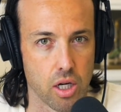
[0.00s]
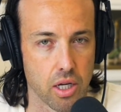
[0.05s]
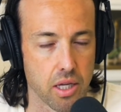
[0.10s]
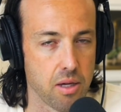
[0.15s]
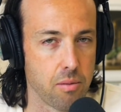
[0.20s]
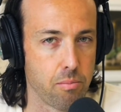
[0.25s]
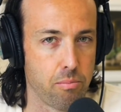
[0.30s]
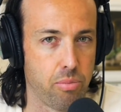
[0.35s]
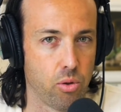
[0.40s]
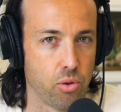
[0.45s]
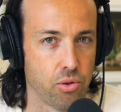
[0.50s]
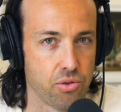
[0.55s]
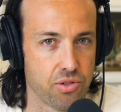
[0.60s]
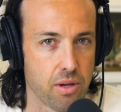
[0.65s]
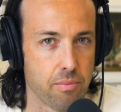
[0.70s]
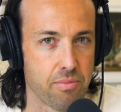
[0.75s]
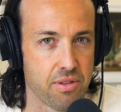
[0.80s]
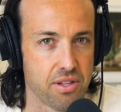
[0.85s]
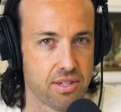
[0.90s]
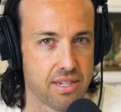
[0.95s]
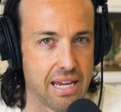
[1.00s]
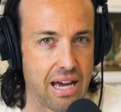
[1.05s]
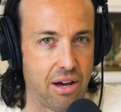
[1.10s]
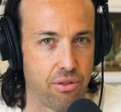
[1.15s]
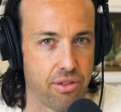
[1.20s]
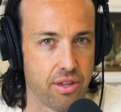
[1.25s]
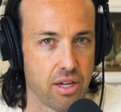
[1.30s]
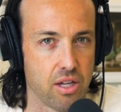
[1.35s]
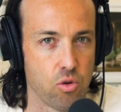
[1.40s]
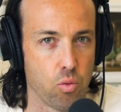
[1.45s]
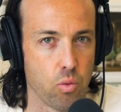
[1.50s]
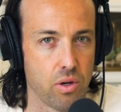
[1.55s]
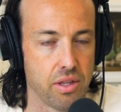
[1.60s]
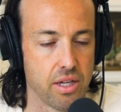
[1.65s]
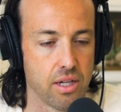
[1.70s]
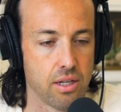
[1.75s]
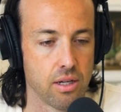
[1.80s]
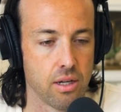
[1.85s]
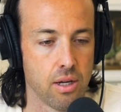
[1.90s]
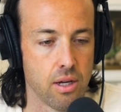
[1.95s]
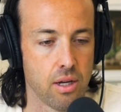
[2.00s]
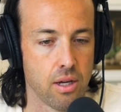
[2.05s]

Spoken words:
it pulls up the south end with it.